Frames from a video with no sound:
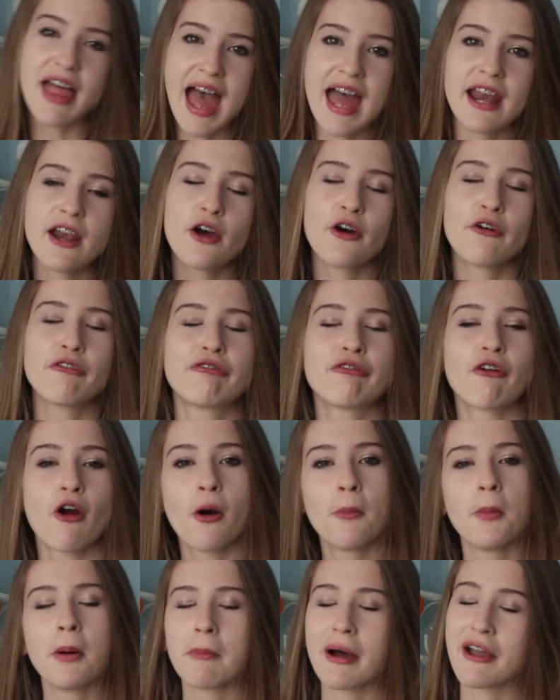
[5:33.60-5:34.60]
Then
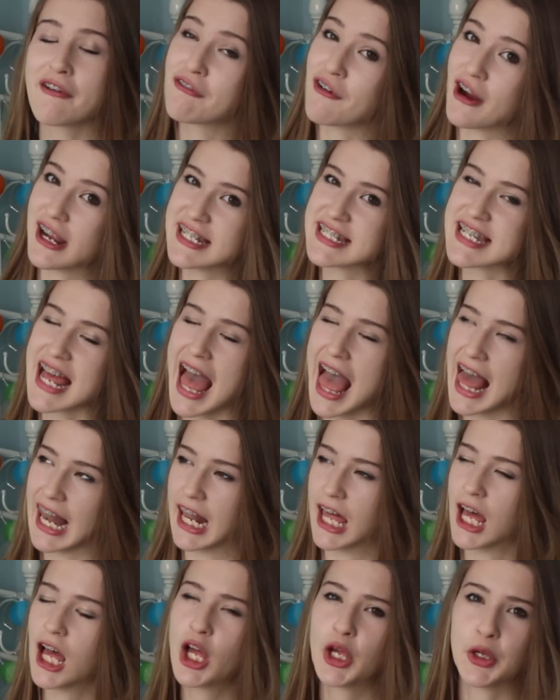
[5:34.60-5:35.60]
from my friend
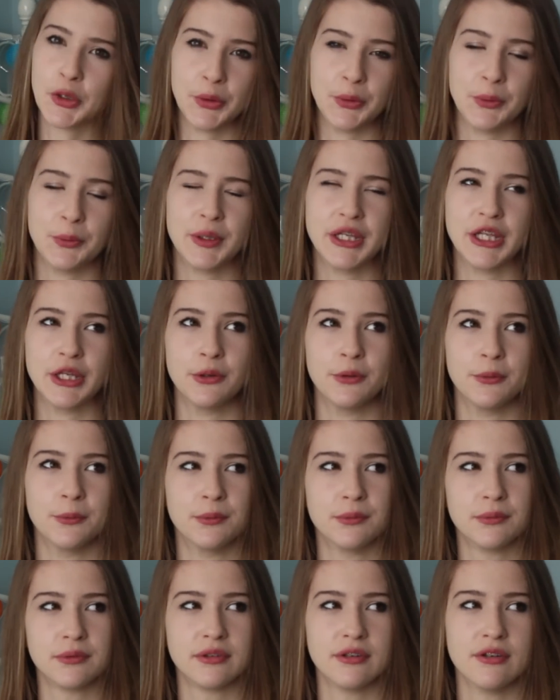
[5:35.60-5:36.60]
Ella, who
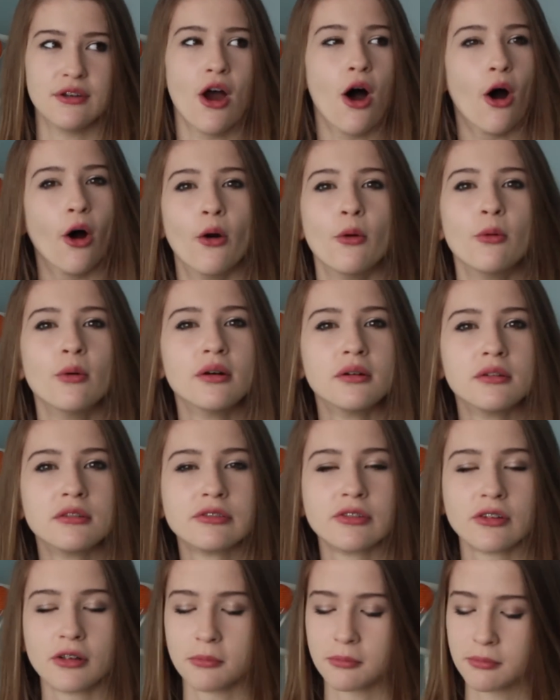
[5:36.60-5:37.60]
you know
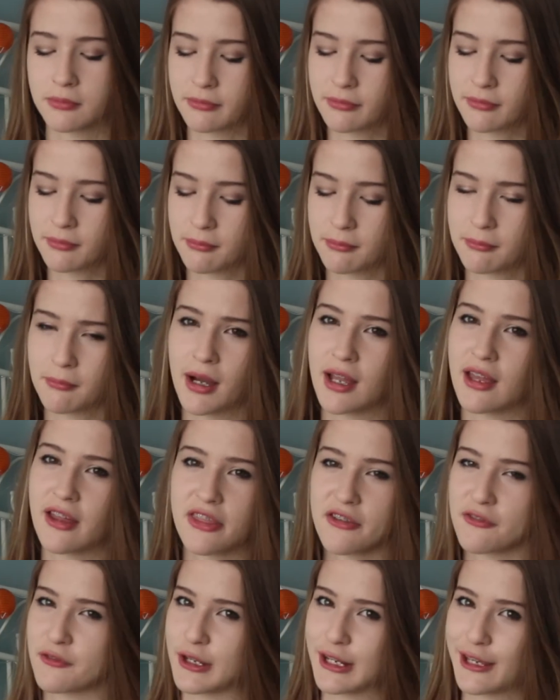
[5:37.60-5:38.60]
from my
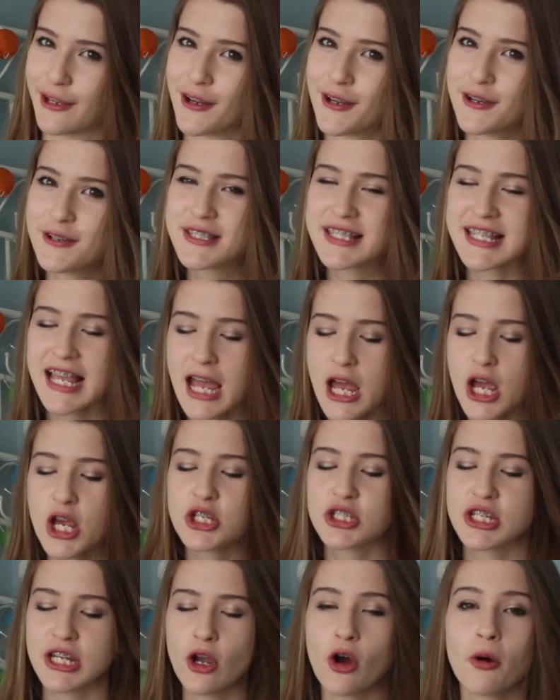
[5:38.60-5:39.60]
other videos,
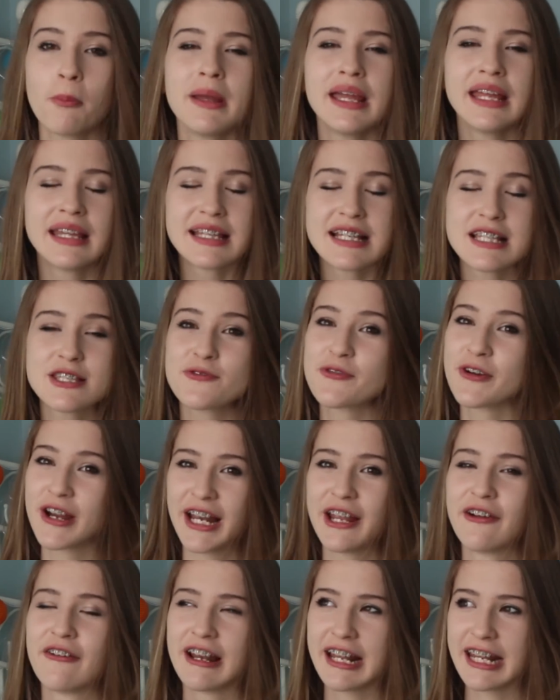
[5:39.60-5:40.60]
she got me this
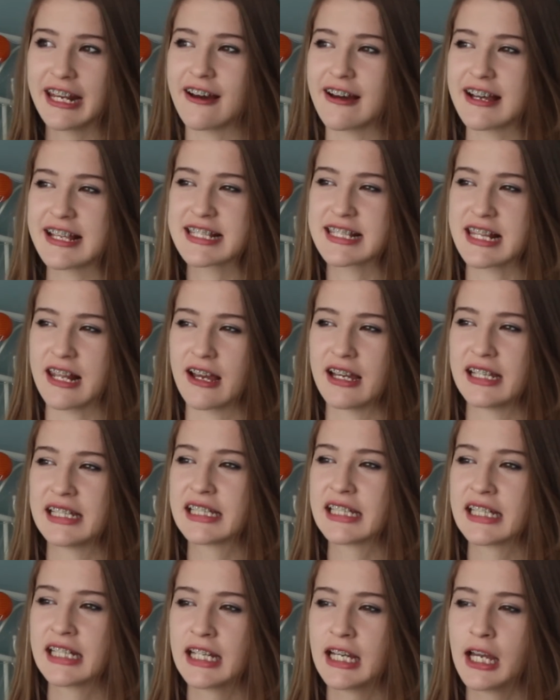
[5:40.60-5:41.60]
really, really nice like
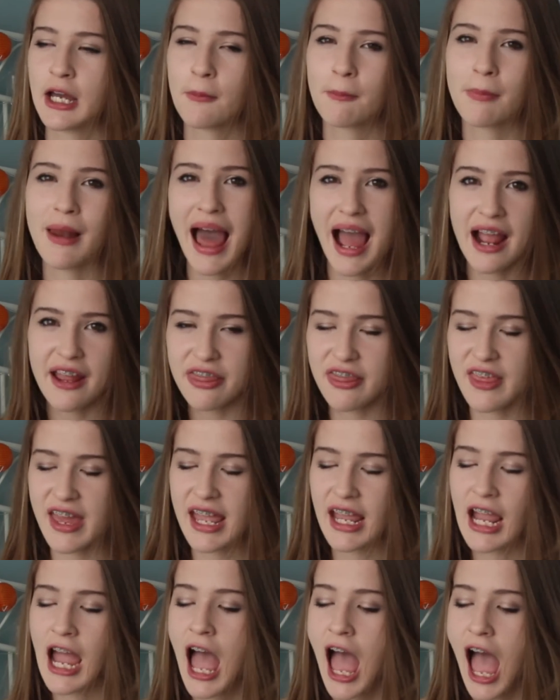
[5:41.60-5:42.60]
plaque
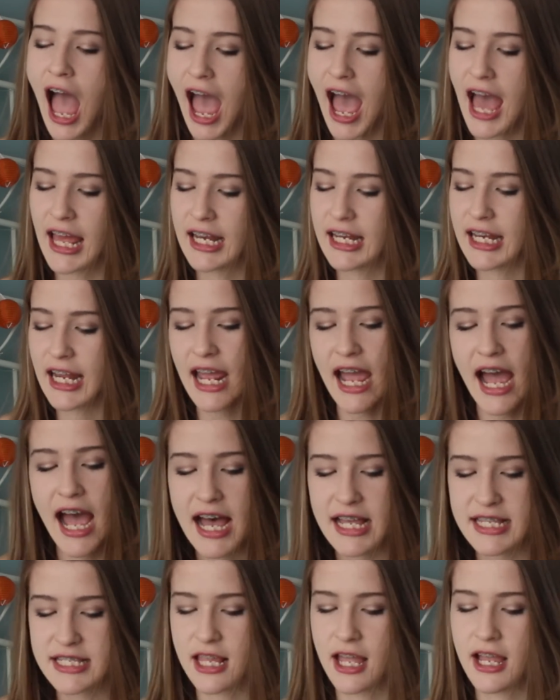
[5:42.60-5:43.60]
thing, and it
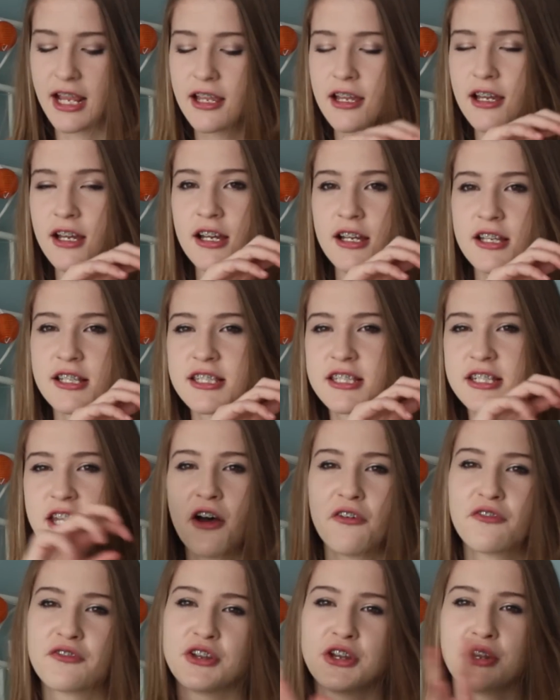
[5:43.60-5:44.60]
has like
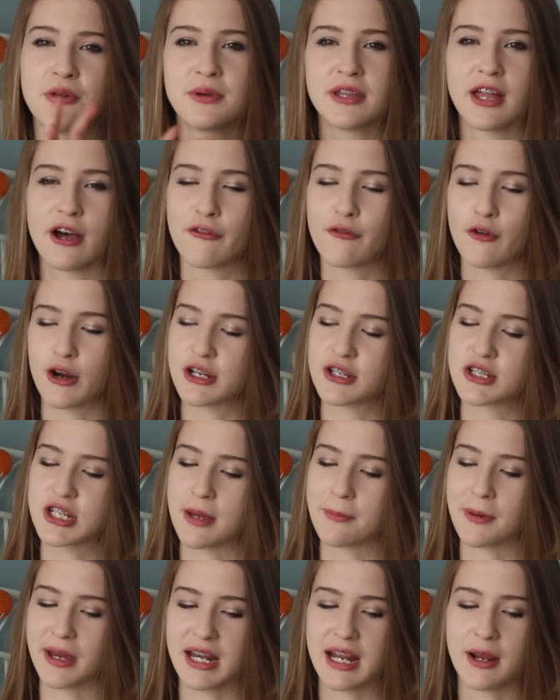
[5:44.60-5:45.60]
stuff to do with our
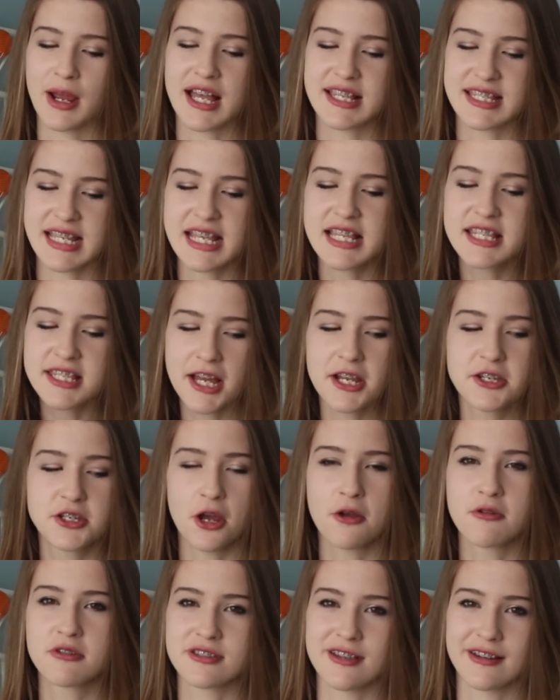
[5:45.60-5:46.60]
friendship and it has inside
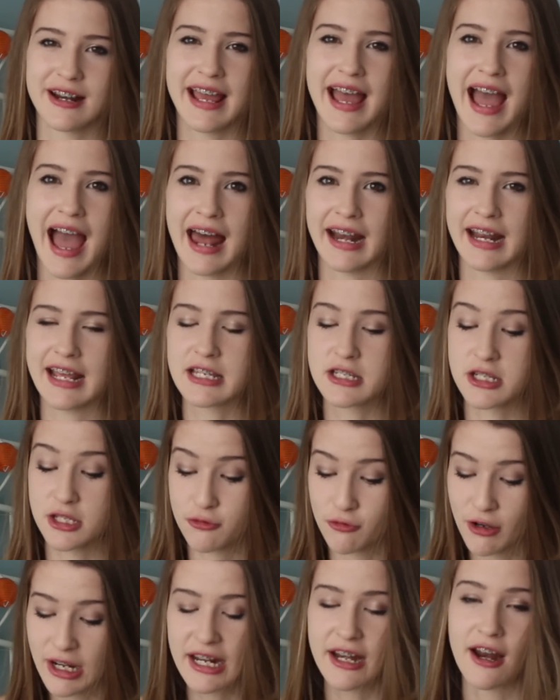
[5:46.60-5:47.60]
jokes on it, and it's
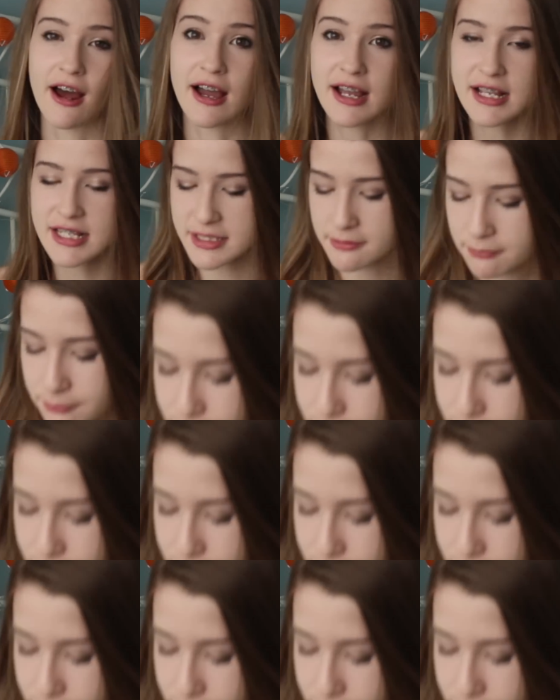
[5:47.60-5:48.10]
just really nice.